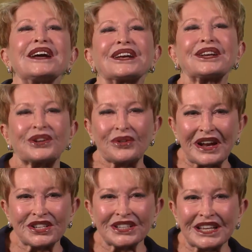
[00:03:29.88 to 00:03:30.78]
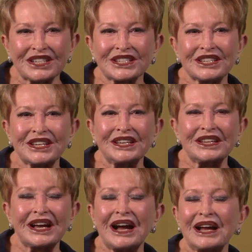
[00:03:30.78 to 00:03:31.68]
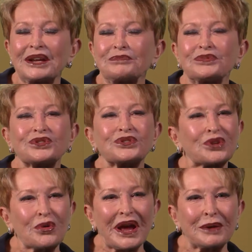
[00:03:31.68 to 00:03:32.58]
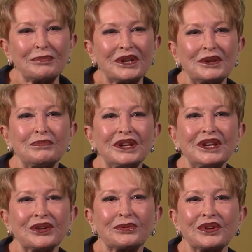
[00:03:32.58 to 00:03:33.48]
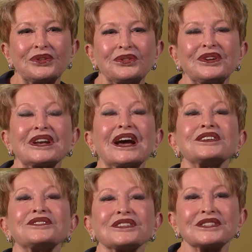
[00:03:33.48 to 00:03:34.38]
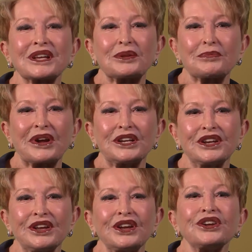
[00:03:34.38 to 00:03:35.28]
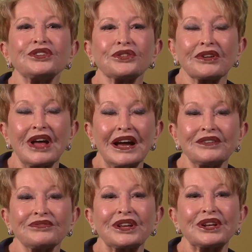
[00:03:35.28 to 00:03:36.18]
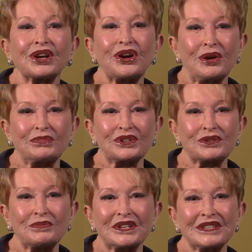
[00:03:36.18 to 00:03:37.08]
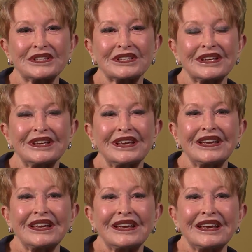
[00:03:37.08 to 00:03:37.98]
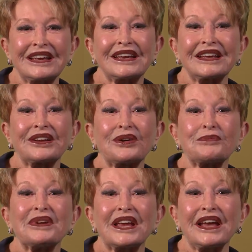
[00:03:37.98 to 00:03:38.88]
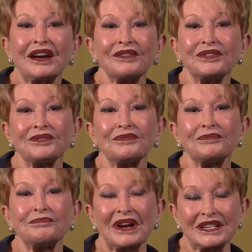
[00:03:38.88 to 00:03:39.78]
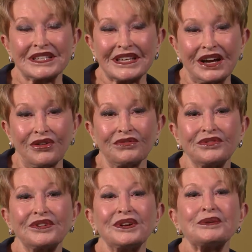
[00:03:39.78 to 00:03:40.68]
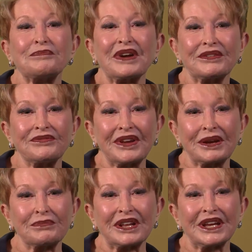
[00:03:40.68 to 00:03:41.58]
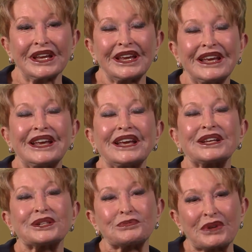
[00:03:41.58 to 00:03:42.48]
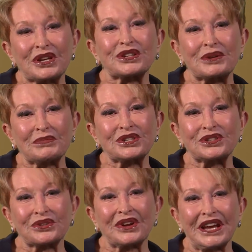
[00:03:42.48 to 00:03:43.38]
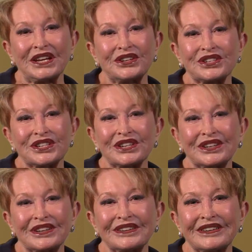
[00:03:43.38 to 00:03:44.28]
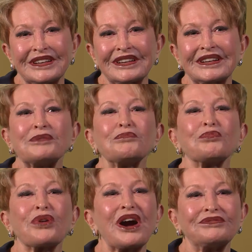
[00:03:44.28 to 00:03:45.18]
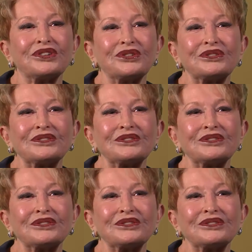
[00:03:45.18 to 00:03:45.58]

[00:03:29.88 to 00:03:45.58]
Congratulations, Keith. I am so happy to be here with you tonight to celebrate your life and accomplishments. And on behalf of myself, my family, and especially Mr. H, bravo.